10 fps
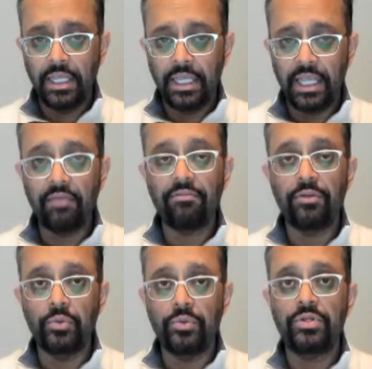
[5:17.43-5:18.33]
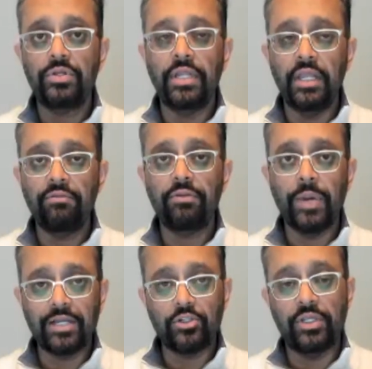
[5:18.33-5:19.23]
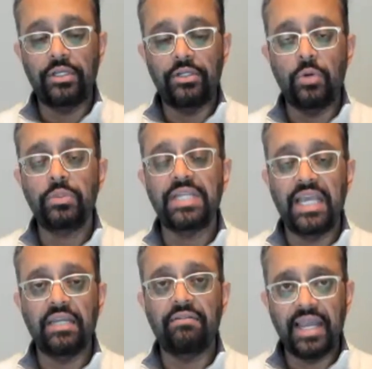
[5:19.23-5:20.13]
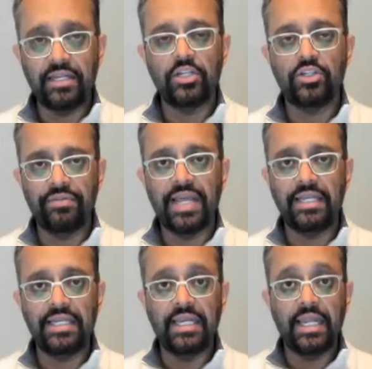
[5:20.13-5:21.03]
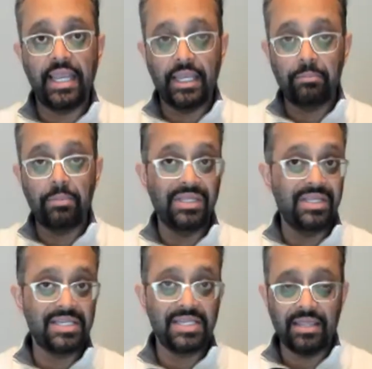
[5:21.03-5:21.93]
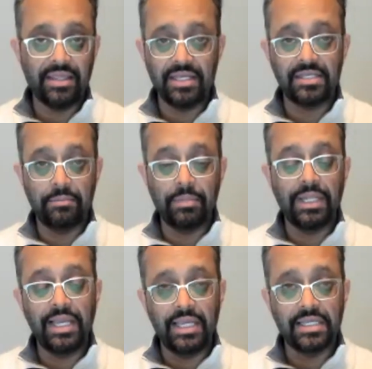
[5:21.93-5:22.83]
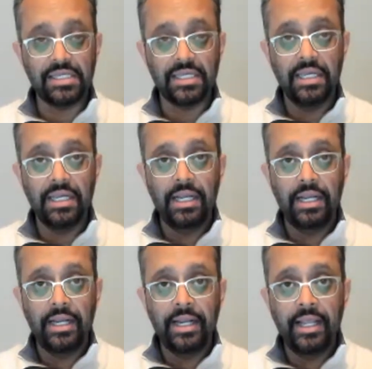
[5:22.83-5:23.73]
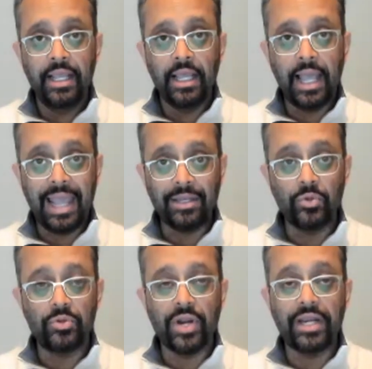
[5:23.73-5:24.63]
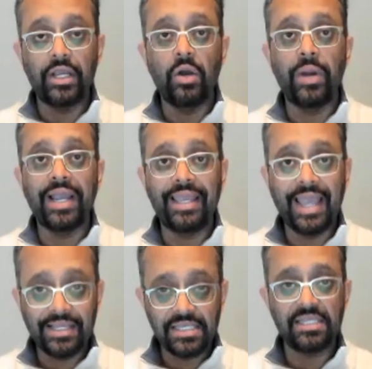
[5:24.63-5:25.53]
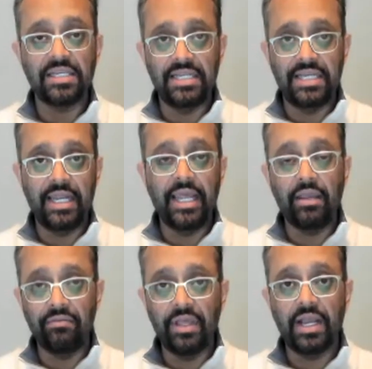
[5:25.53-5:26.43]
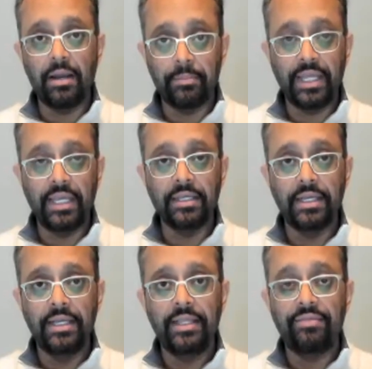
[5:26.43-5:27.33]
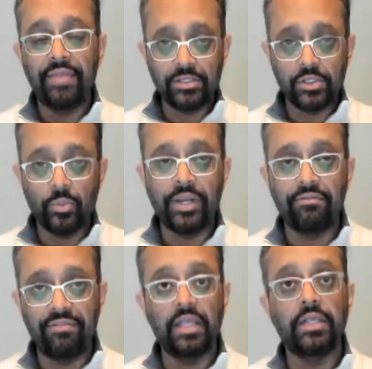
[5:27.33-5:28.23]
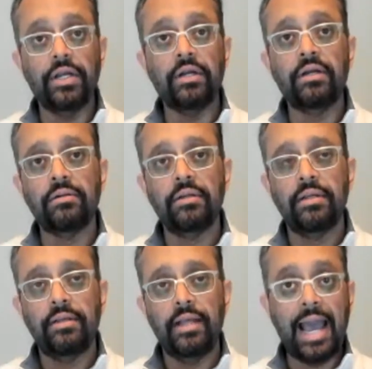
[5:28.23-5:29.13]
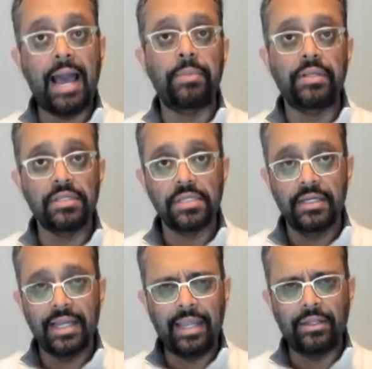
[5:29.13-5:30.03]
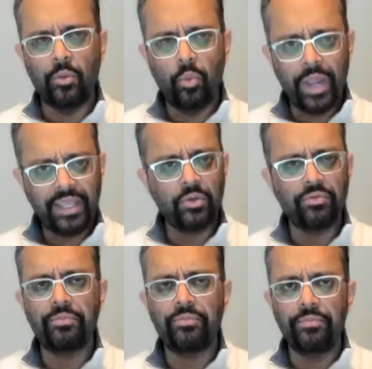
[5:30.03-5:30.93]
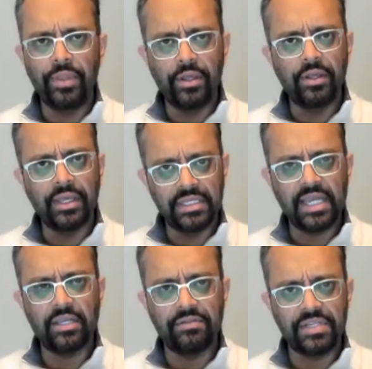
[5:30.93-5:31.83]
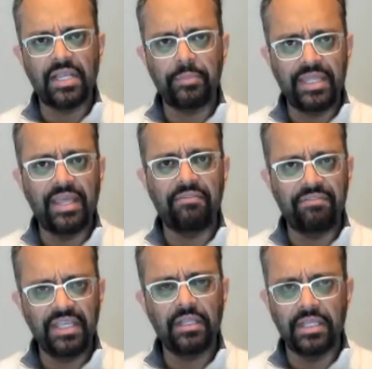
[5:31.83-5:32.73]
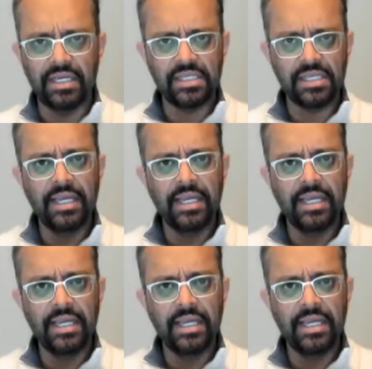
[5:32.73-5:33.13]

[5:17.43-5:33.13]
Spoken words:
if you actually don't take advantage of that DNA and put these 10 things in place, and you try to go against the DNA of the company, that's when failure happens. And the way the executives tell me they feel this